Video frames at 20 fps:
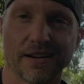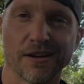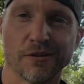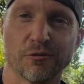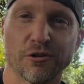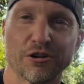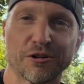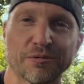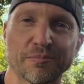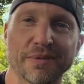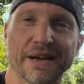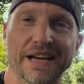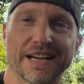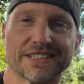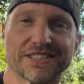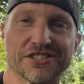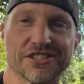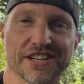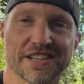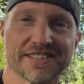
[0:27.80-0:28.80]
right, welcome back,
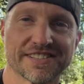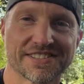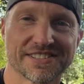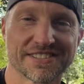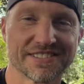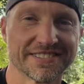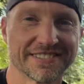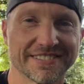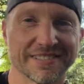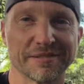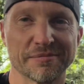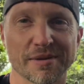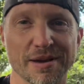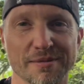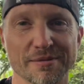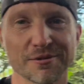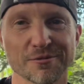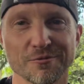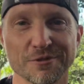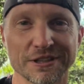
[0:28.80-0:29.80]
gents, and
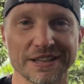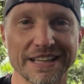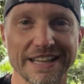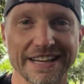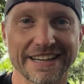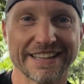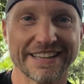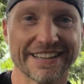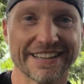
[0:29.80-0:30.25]
maybe one lady.